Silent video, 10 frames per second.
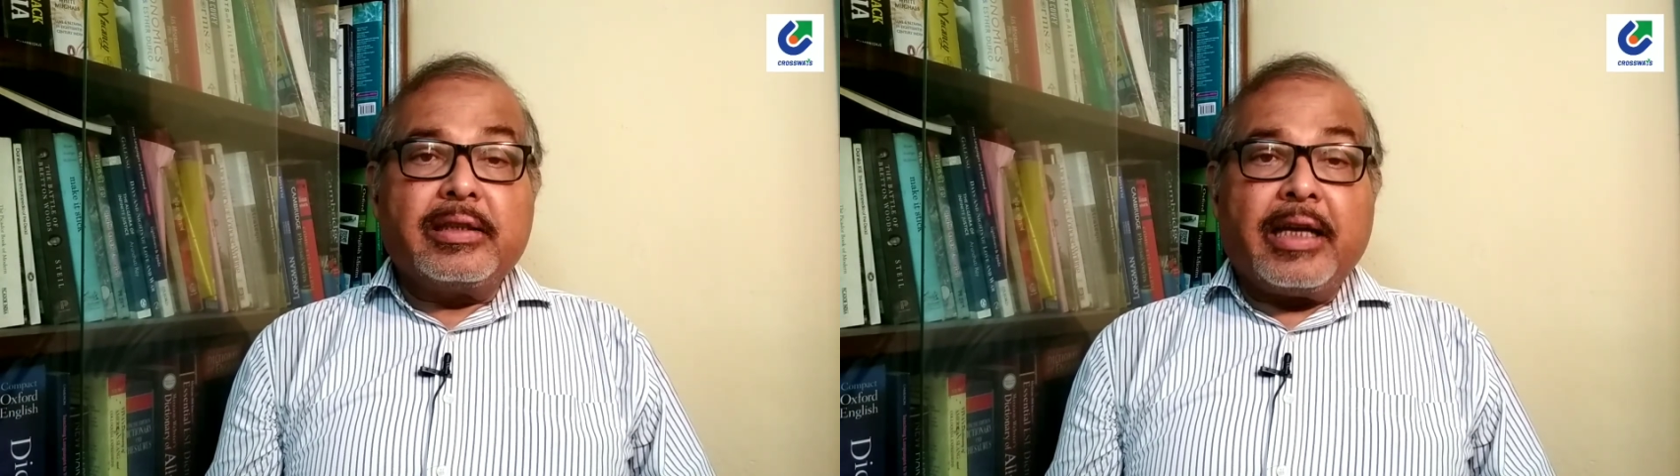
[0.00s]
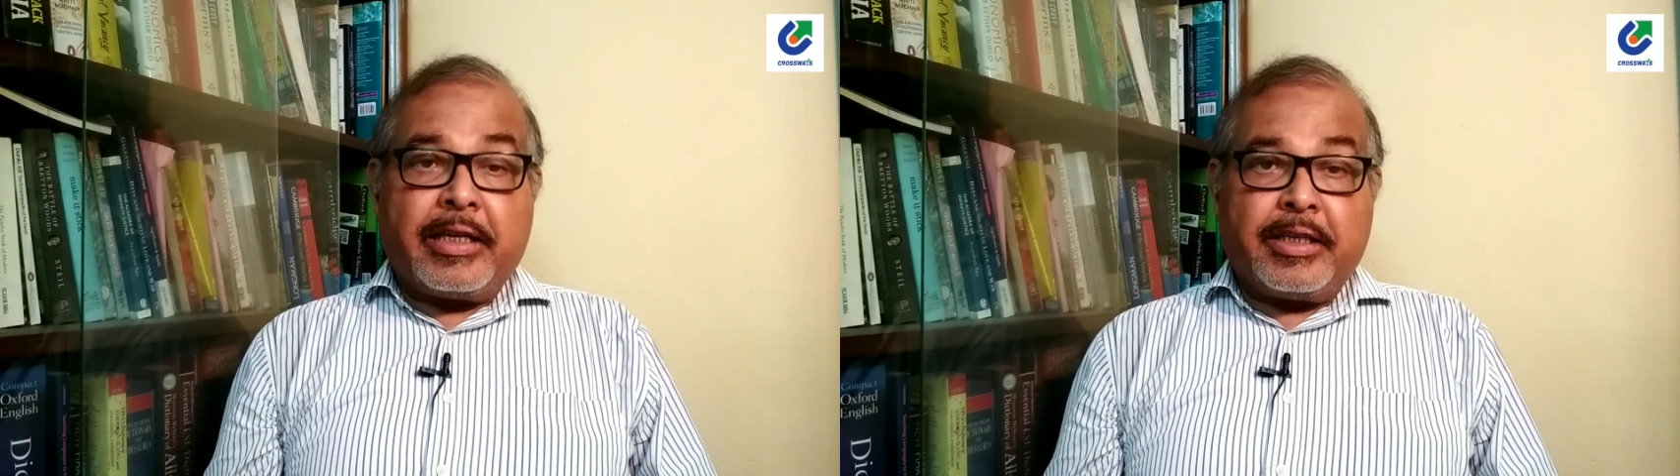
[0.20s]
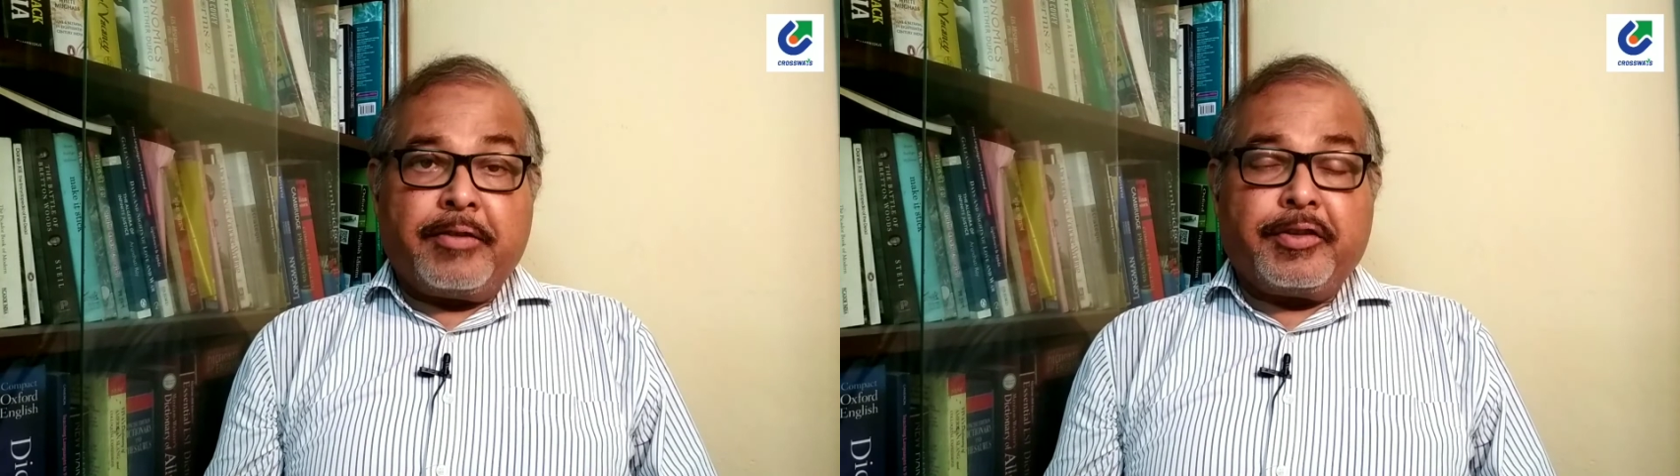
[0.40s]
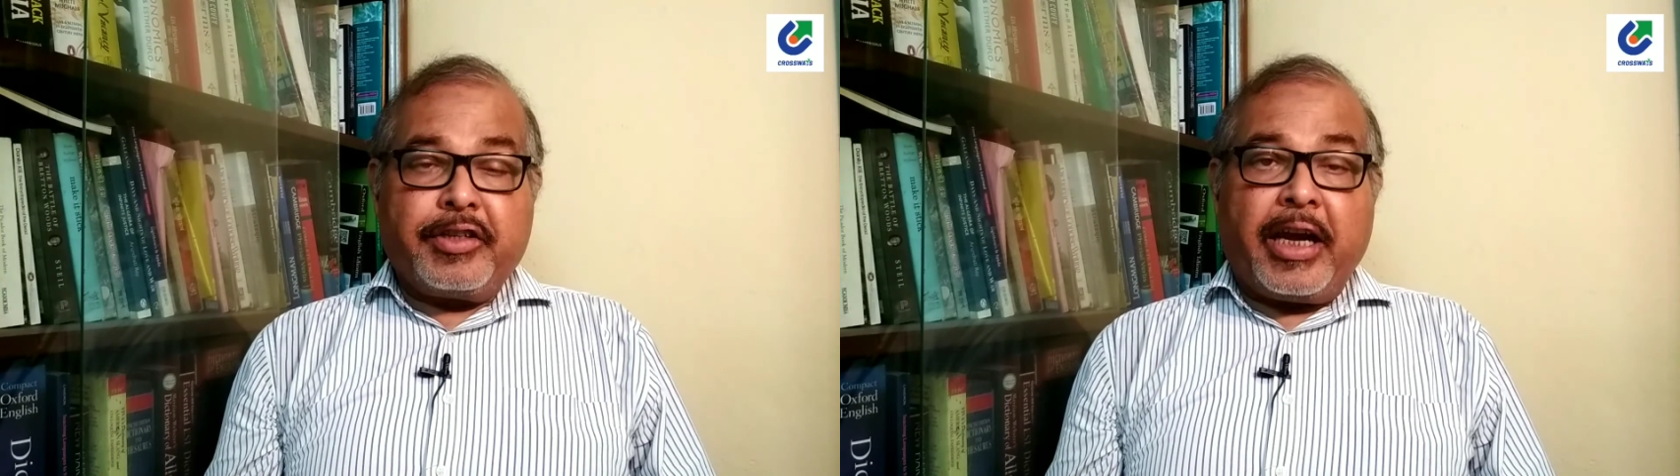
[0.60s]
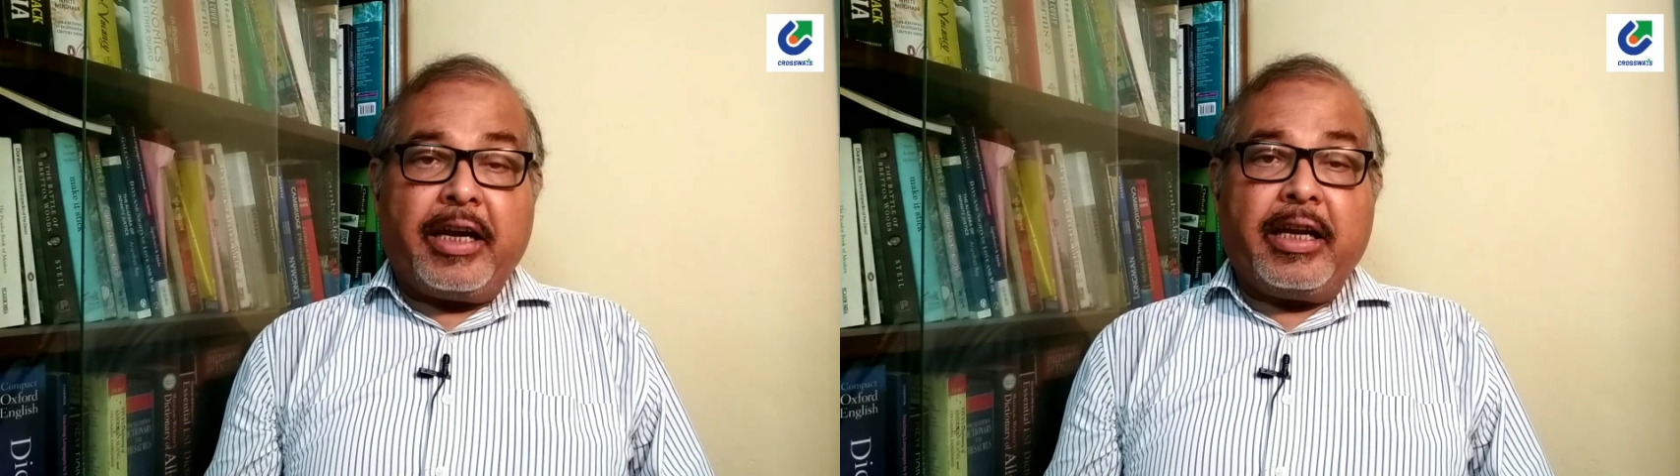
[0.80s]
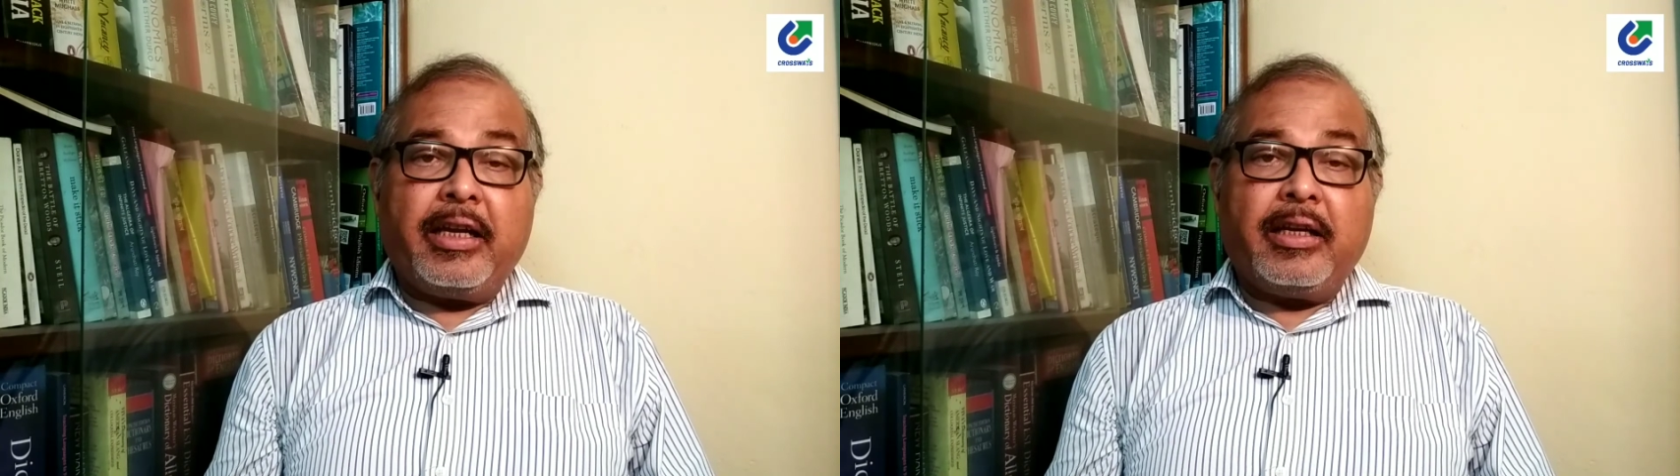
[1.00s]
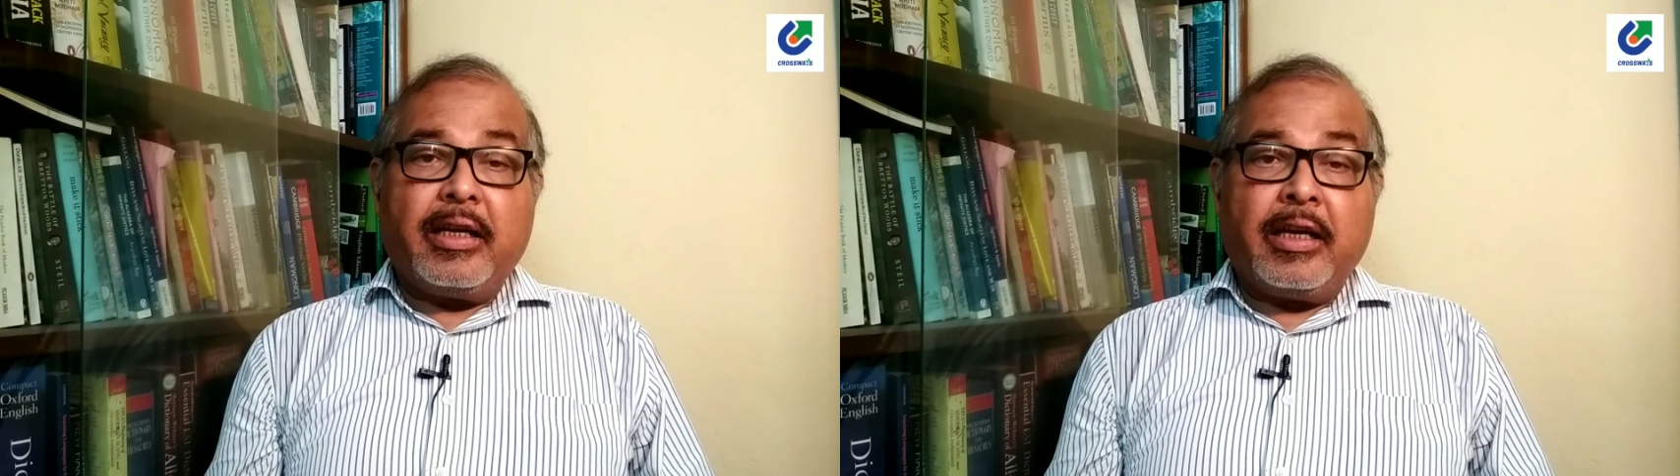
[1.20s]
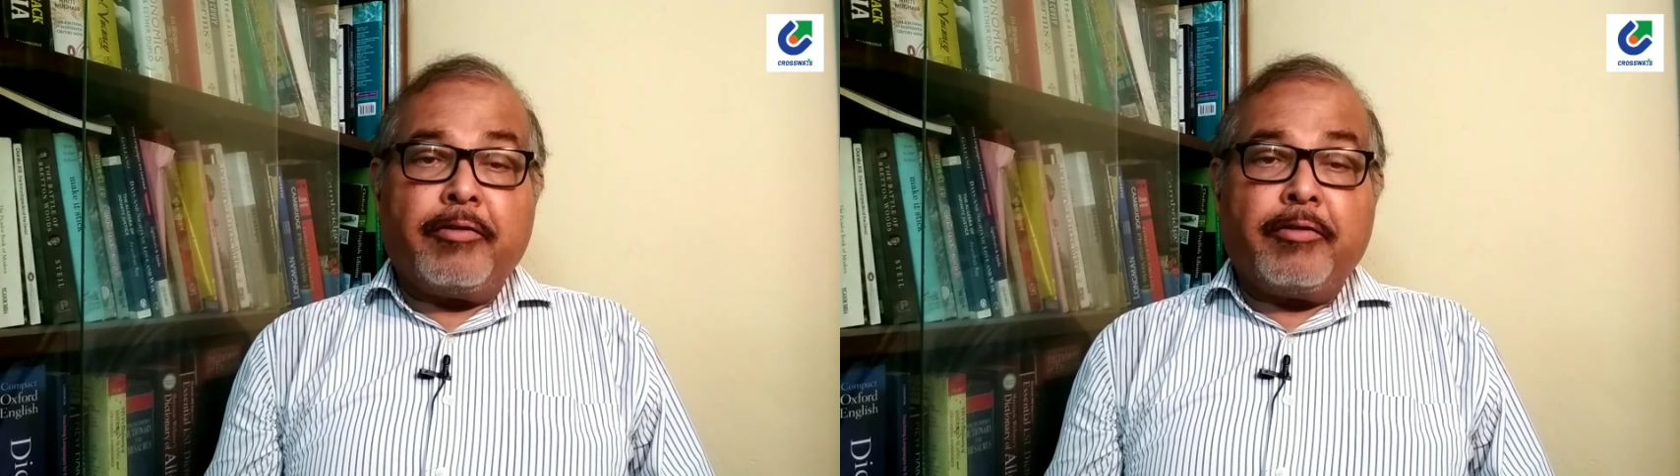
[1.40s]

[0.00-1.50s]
as if standing in